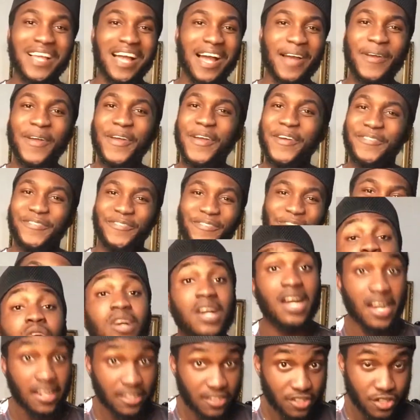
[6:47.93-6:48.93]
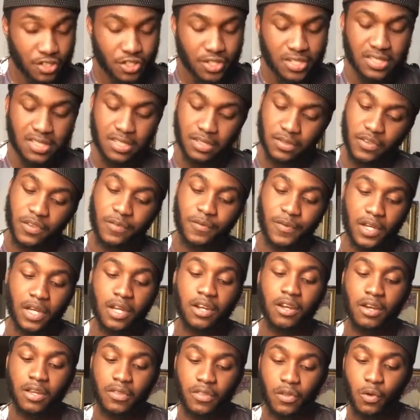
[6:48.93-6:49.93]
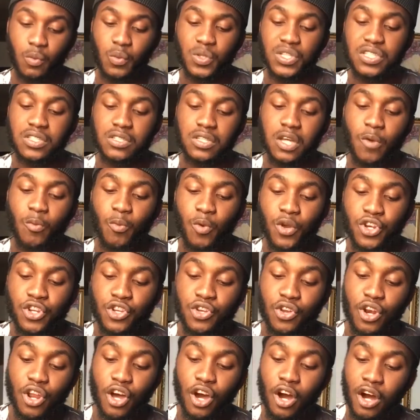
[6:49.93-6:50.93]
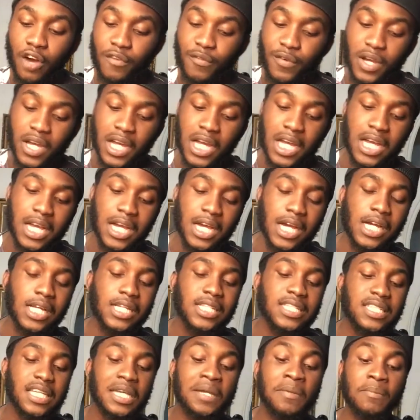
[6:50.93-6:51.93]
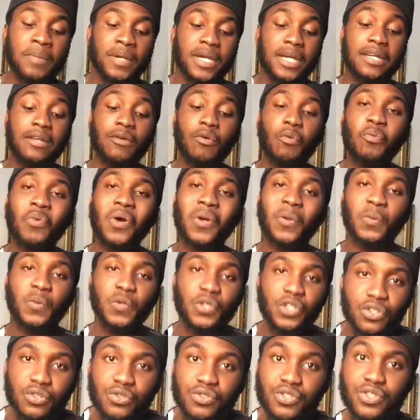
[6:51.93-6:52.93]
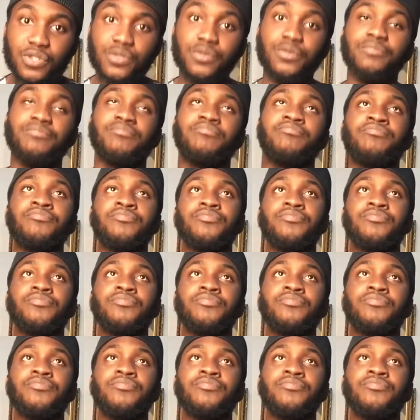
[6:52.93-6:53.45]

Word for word: if you catch your significant other with someone you love and the same bed, what will you do? Hmm.